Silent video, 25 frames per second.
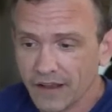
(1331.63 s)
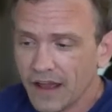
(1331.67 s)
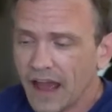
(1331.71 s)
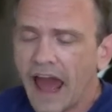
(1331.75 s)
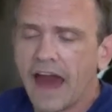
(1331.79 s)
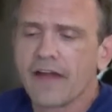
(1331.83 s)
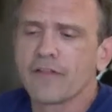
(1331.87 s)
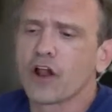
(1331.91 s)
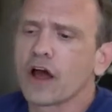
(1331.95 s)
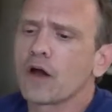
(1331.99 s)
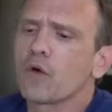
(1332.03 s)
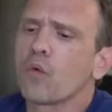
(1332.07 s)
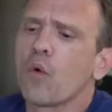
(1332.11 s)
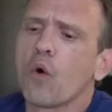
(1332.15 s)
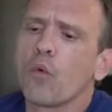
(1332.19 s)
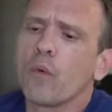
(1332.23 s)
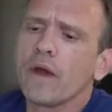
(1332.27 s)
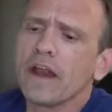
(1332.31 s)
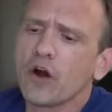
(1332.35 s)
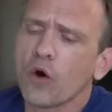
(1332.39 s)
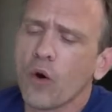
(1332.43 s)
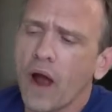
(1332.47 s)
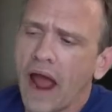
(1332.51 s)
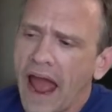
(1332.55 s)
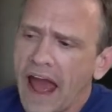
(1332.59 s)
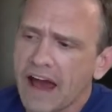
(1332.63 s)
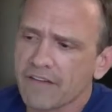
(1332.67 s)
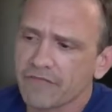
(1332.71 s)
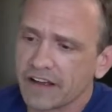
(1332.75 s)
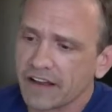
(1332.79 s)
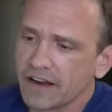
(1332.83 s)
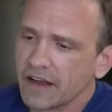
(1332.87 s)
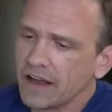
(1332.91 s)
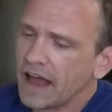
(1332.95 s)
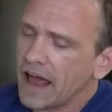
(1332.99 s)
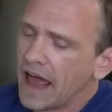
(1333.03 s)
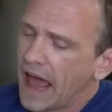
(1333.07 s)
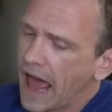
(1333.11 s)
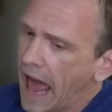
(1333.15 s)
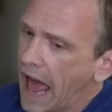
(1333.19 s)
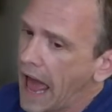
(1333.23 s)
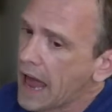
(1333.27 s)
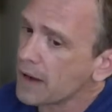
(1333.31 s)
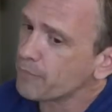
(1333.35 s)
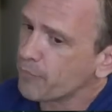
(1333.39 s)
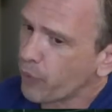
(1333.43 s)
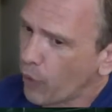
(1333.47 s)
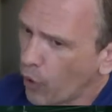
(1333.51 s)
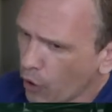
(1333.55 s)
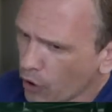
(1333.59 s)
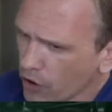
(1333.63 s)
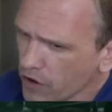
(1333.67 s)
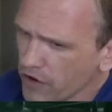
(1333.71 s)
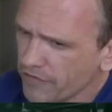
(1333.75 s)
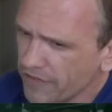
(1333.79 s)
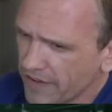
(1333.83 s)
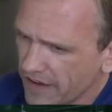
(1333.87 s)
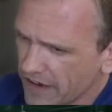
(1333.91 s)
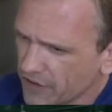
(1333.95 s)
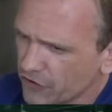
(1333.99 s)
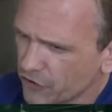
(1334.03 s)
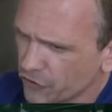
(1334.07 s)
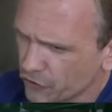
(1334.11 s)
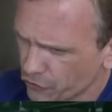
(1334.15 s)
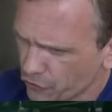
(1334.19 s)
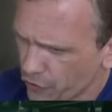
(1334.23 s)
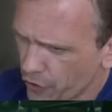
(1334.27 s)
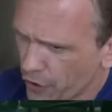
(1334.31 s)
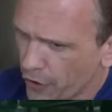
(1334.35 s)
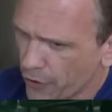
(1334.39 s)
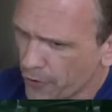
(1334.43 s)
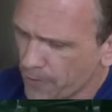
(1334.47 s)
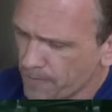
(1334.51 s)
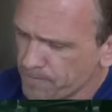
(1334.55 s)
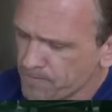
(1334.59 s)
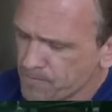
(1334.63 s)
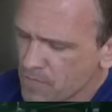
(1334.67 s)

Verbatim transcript: right. And they're like, well, we don't have it. And part of it is true.